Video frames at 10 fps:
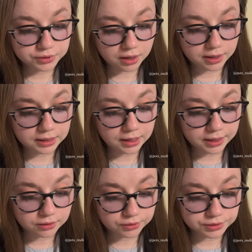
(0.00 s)
God, I
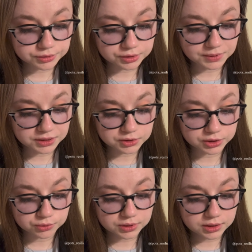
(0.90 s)
learned to be
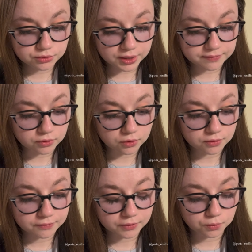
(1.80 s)
genuinely
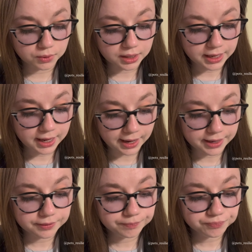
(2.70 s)
grateful for what I
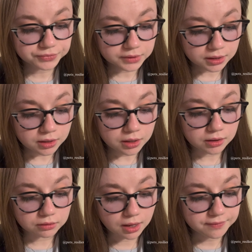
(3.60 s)
had.
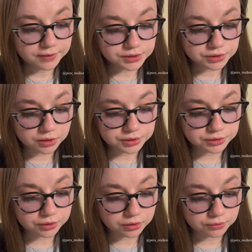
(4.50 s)
Life had started to turn